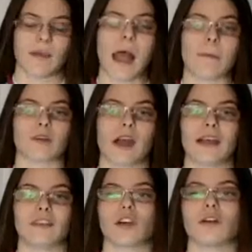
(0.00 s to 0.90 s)

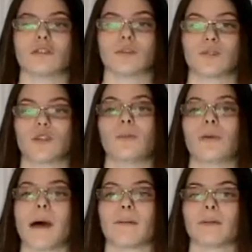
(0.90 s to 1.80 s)
MRIs also show
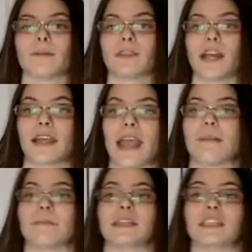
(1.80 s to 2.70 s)
problems that
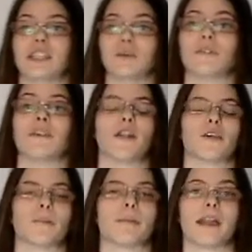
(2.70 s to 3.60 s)
can't be seen with
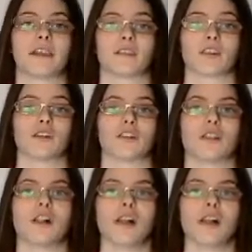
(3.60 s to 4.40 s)
other medical